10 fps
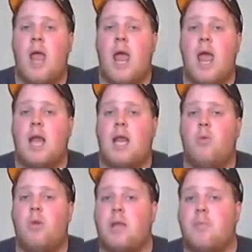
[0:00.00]
and he
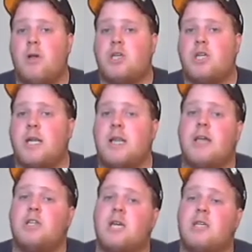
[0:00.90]
really appreciated
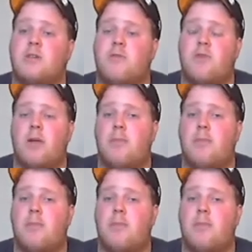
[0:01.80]
that gesture very